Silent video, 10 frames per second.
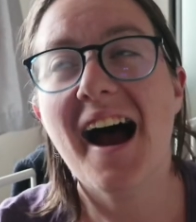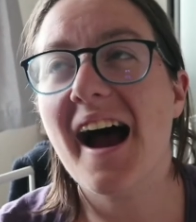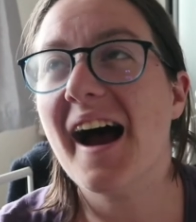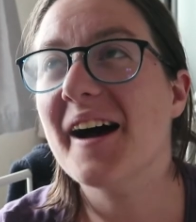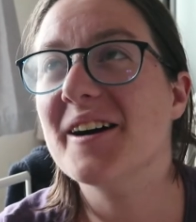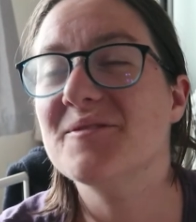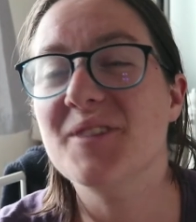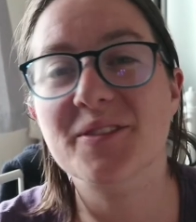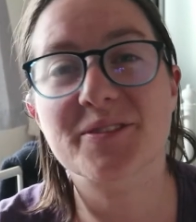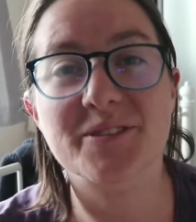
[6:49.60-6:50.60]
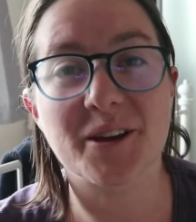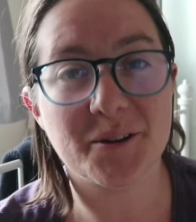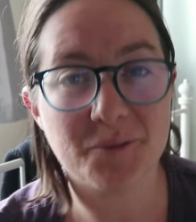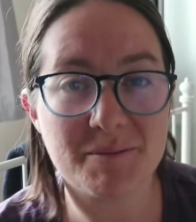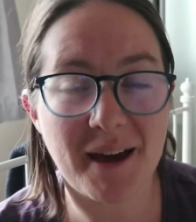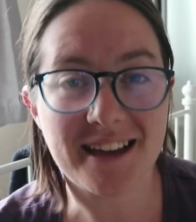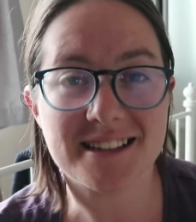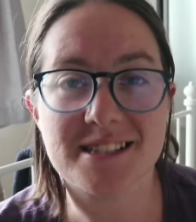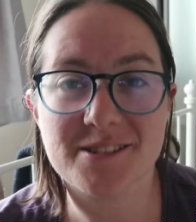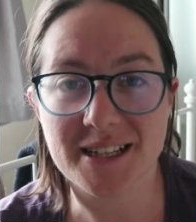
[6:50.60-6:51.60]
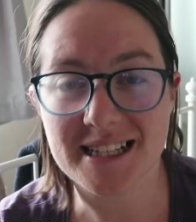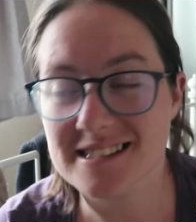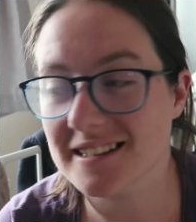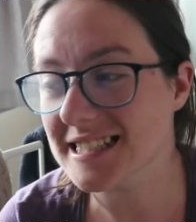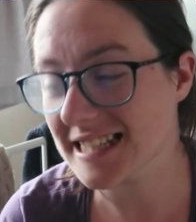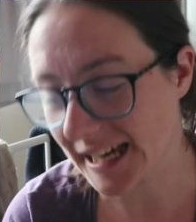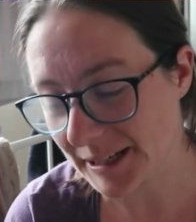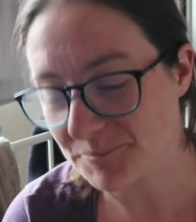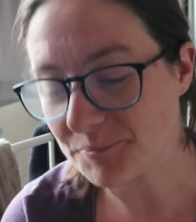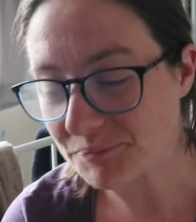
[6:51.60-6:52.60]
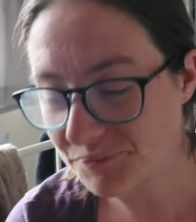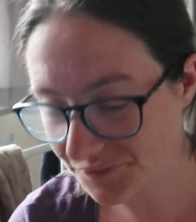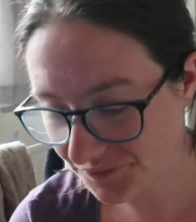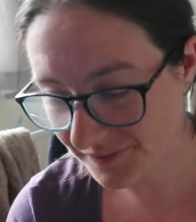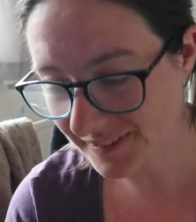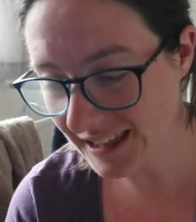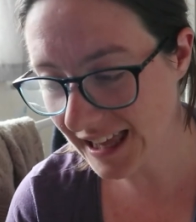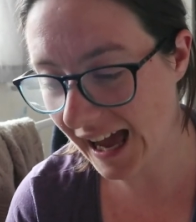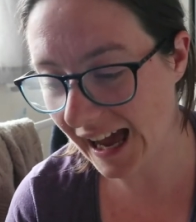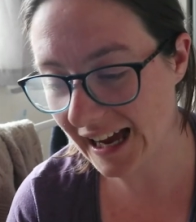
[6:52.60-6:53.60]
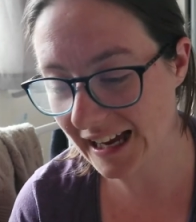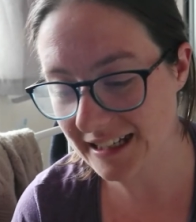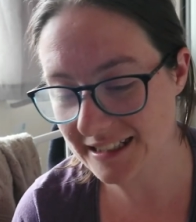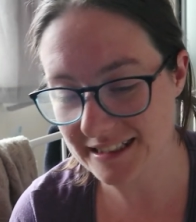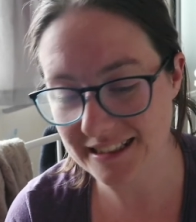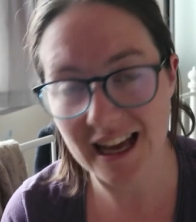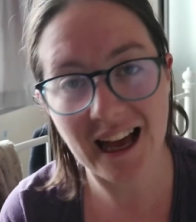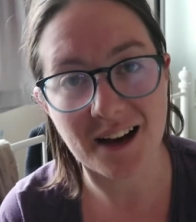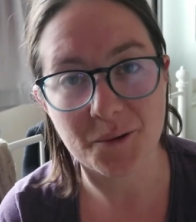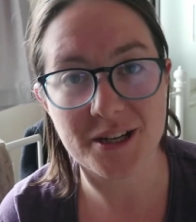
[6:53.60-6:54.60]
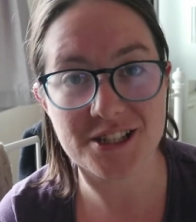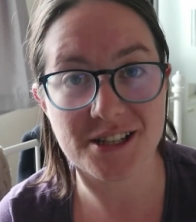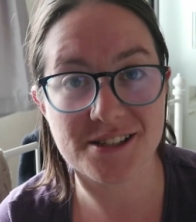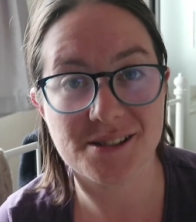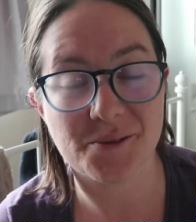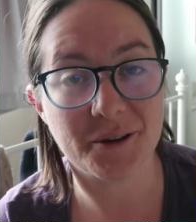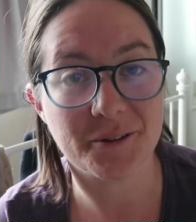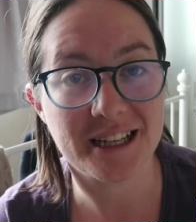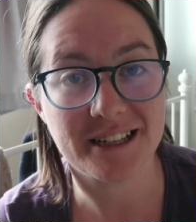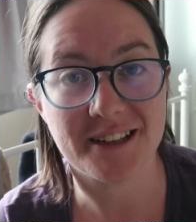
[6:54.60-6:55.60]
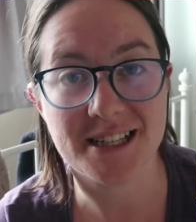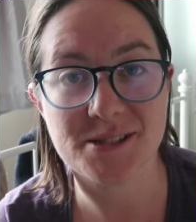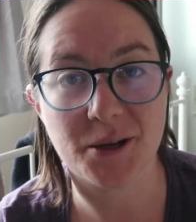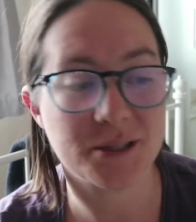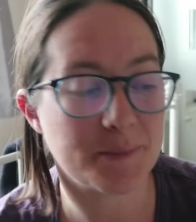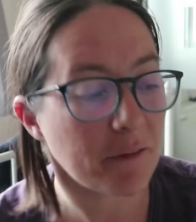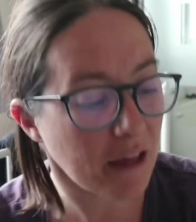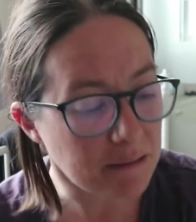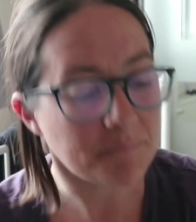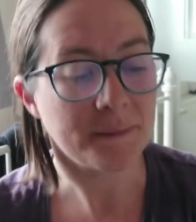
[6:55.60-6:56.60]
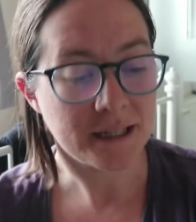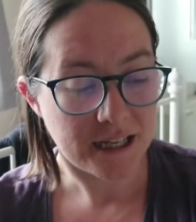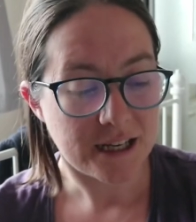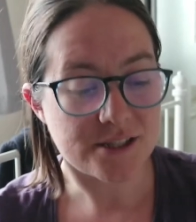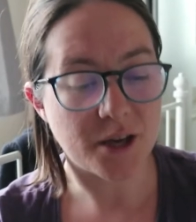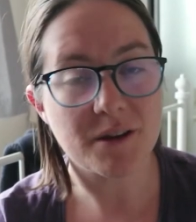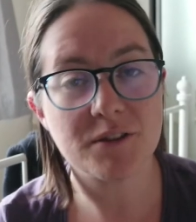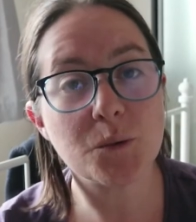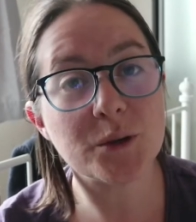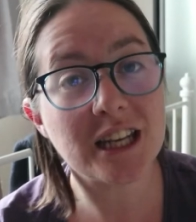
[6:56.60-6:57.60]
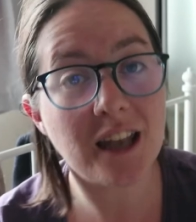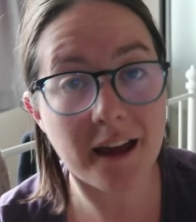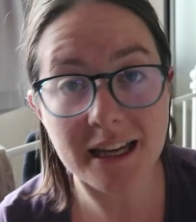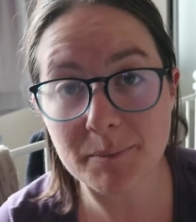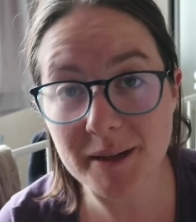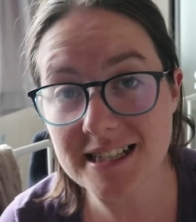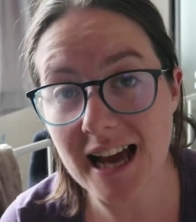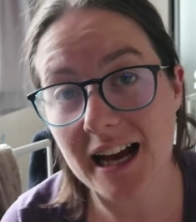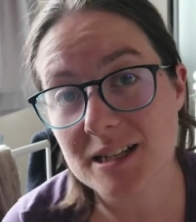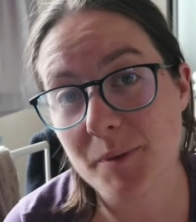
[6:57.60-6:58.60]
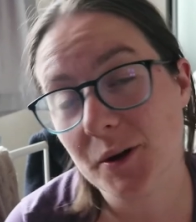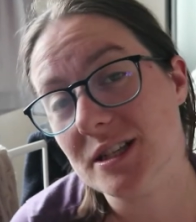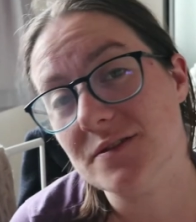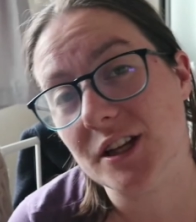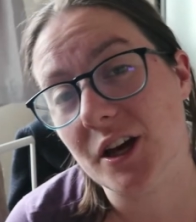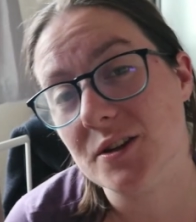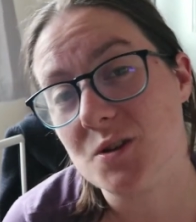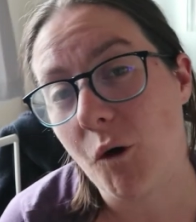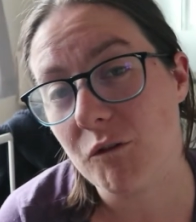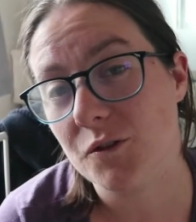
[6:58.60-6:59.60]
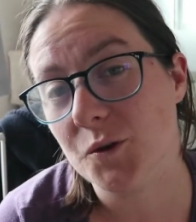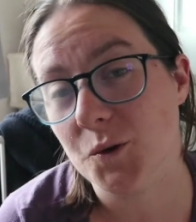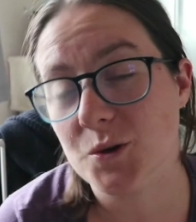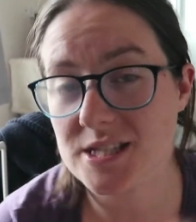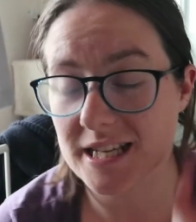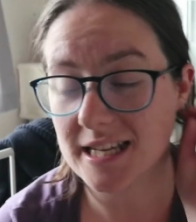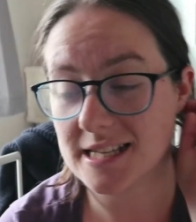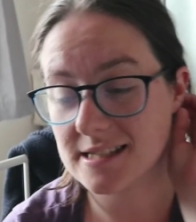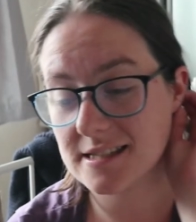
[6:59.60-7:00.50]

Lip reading: that we made, that's really exciting. And yeah, we're really, really stoked about that. So if you would like me to add bonus videos of the horses,